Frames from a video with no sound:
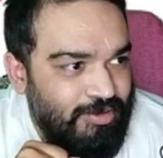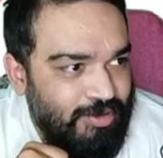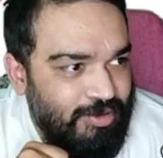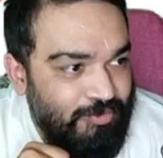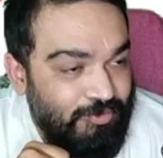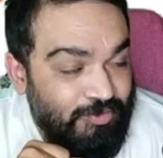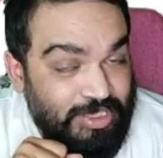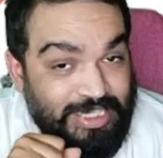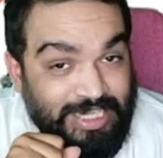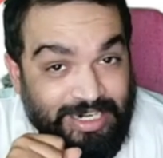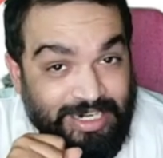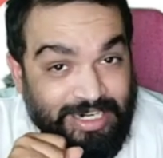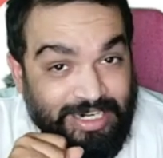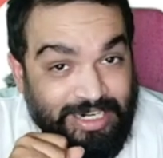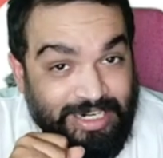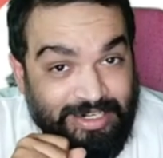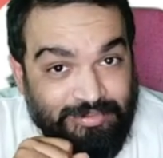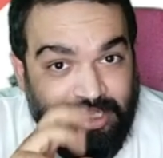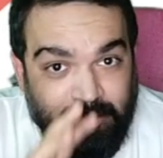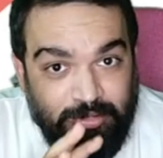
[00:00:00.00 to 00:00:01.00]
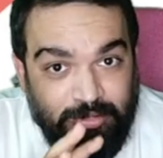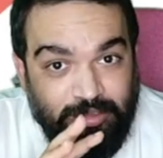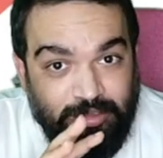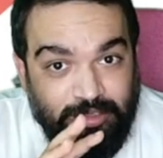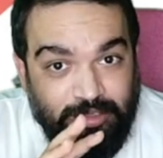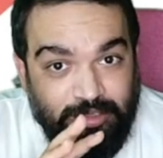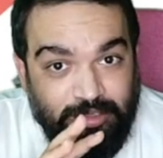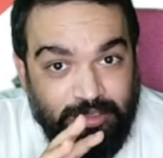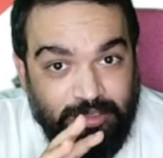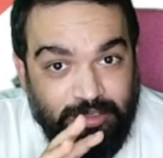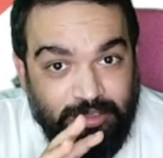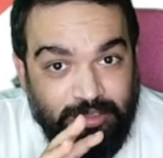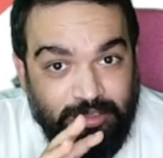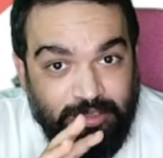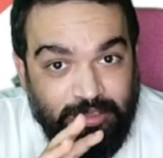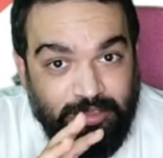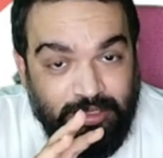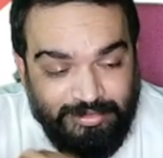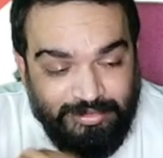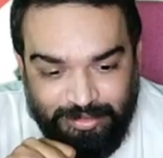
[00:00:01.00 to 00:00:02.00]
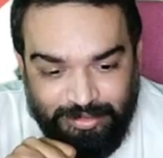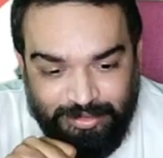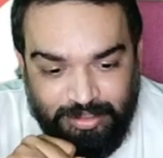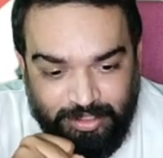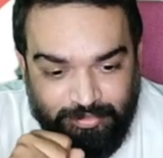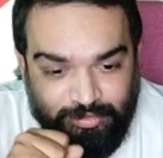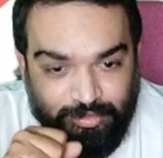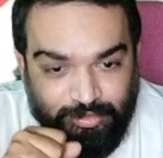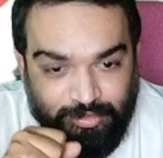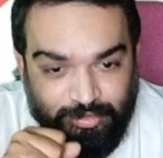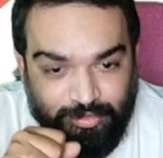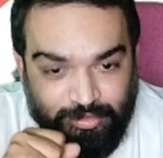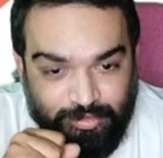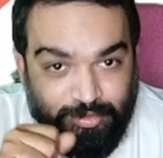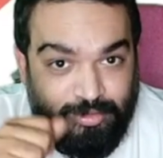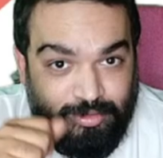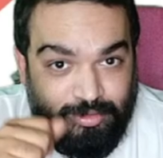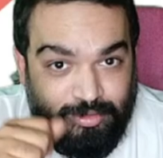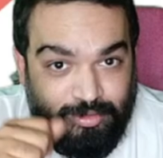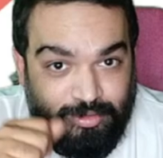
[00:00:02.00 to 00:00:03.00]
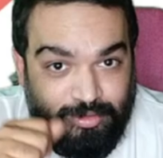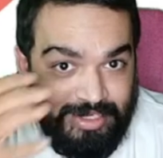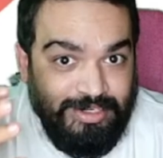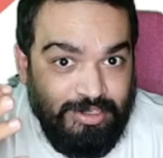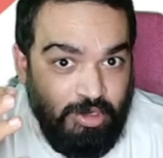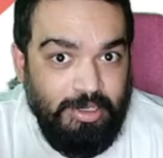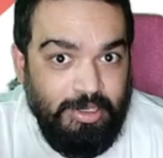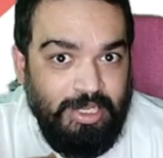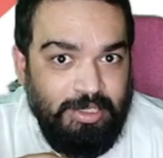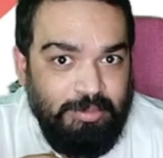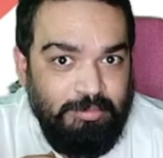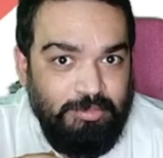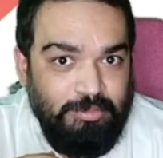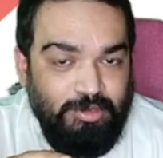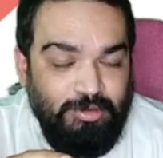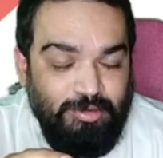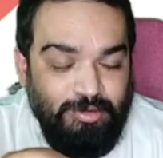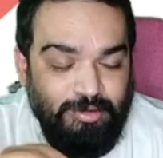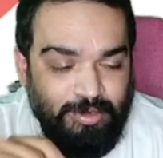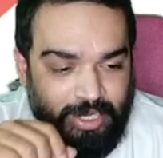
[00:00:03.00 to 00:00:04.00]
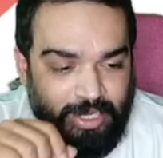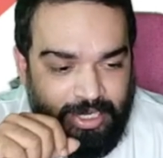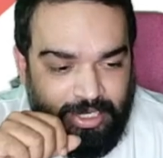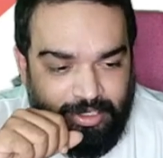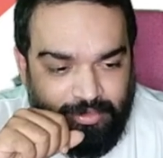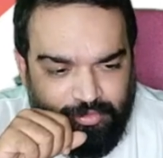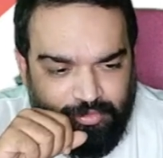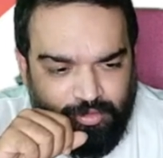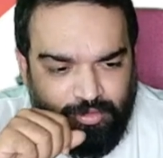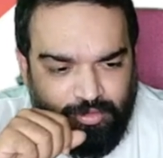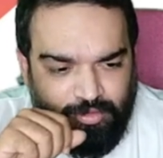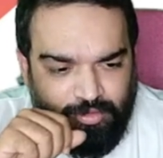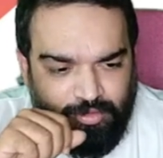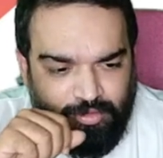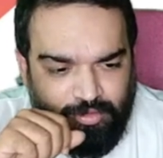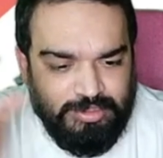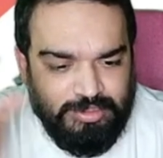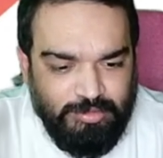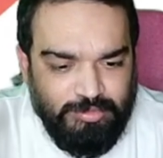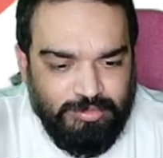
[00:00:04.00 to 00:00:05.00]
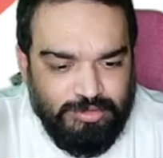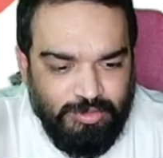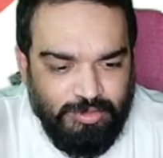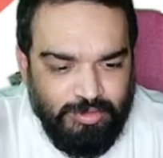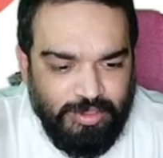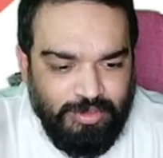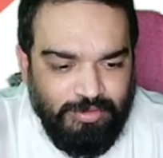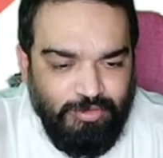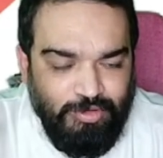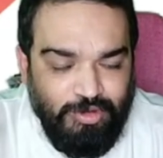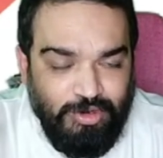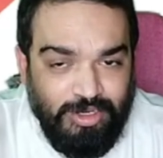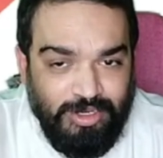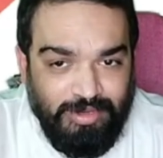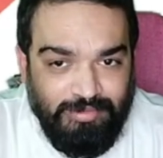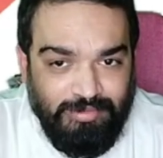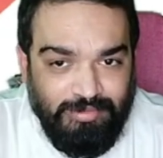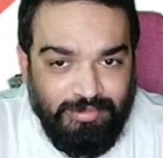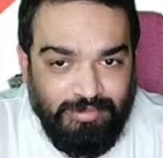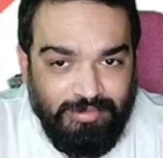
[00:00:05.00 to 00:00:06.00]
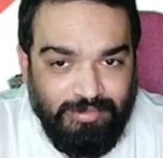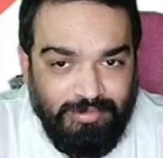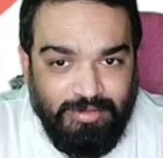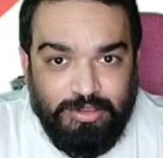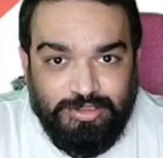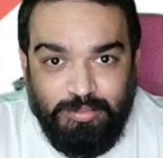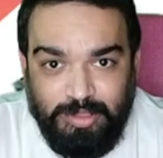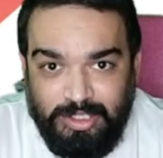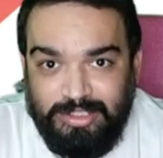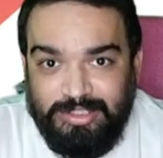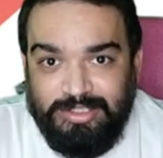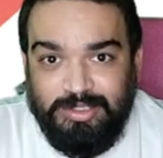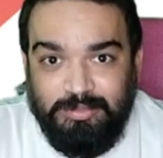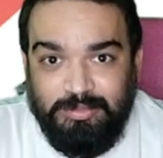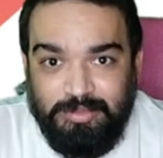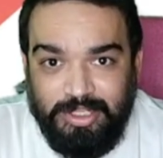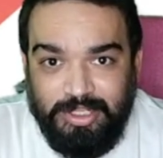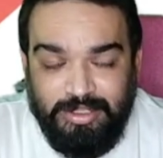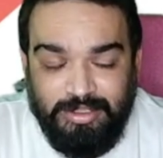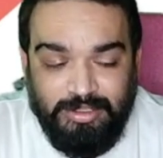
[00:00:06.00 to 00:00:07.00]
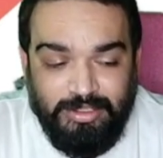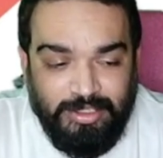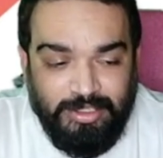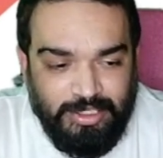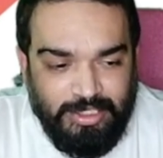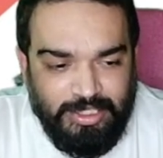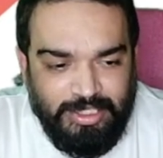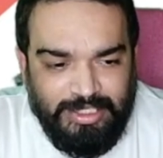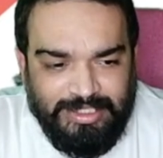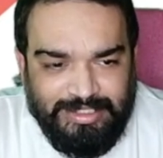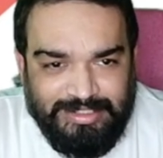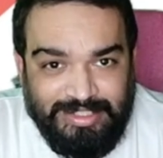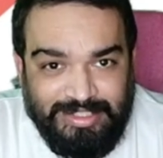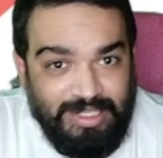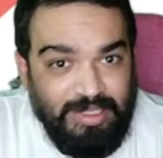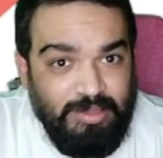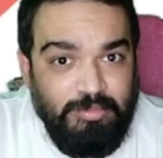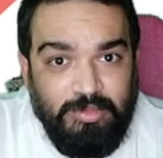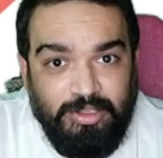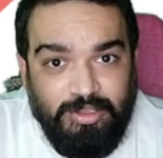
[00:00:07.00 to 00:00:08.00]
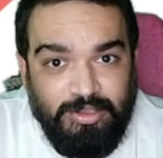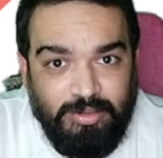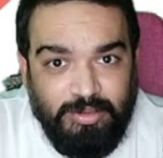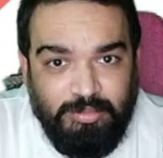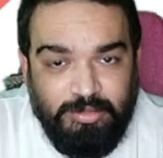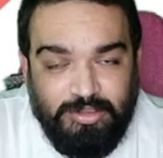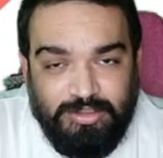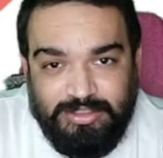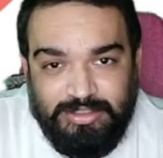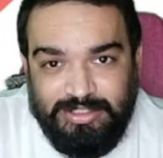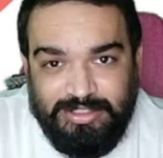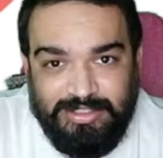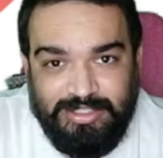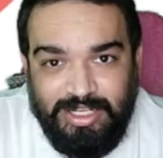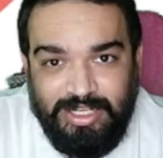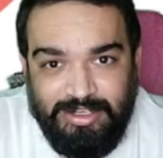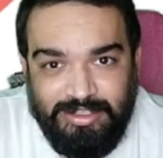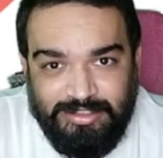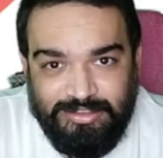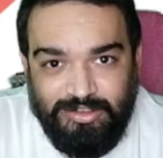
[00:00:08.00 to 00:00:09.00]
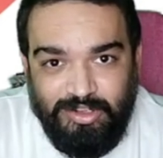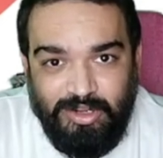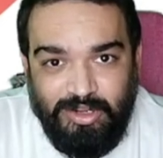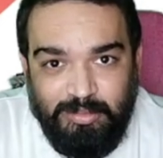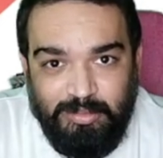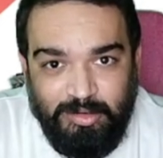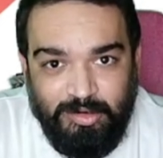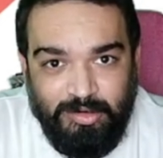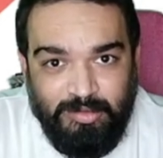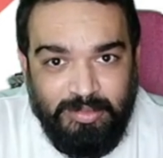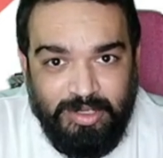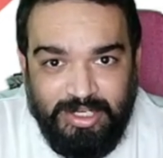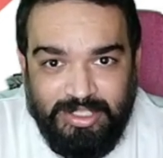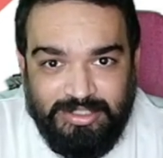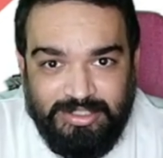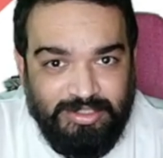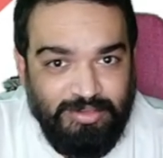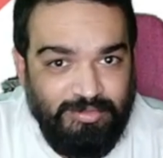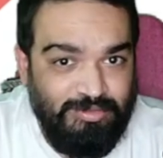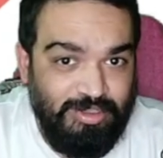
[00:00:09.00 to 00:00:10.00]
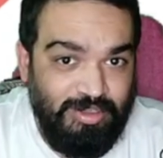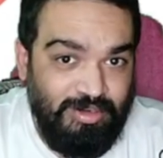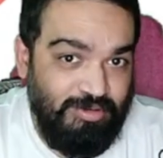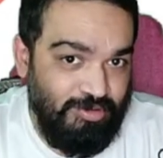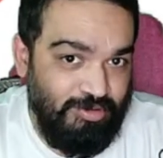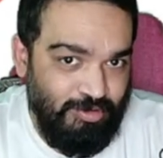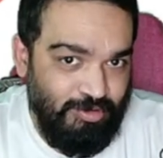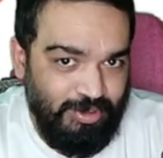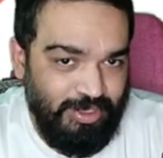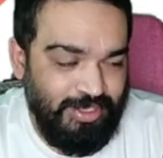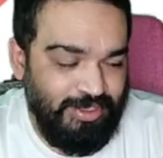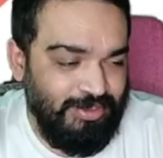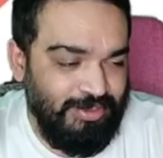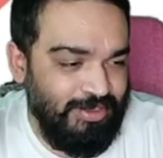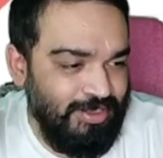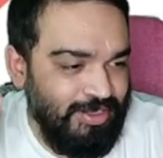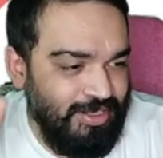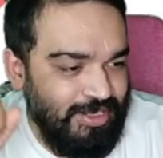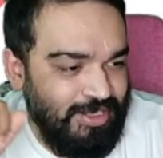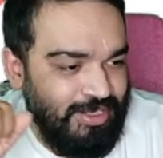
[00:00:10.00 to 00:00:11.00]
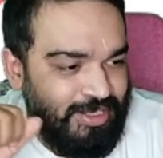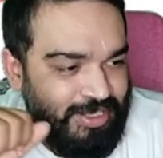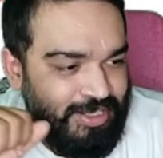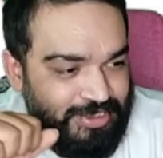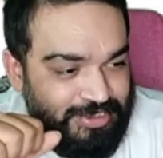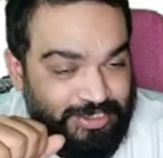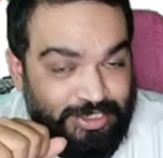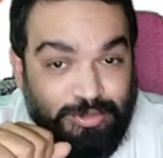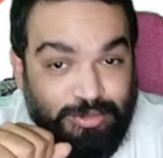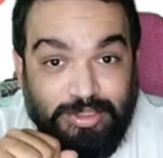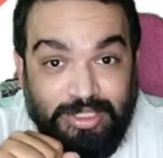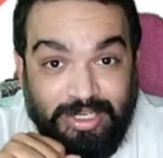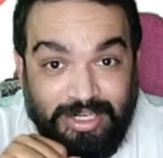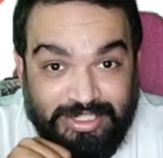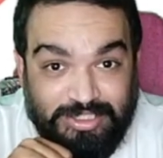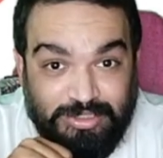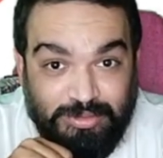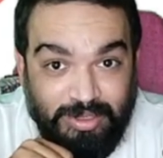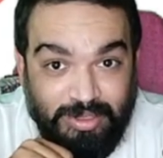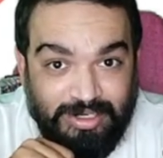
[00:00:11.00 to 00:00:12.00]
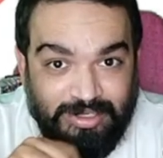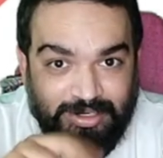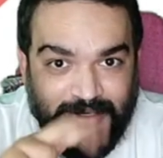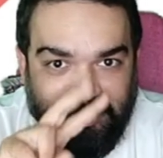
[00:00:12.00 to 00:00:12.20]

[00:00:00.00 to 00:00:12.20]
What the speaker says: With that, we come to the end of this video. If you liked it, drop a like below. And if you know somebody who's looking for developers to build something, send them here, because this channel is all about building stuff without coding. See you in the next one.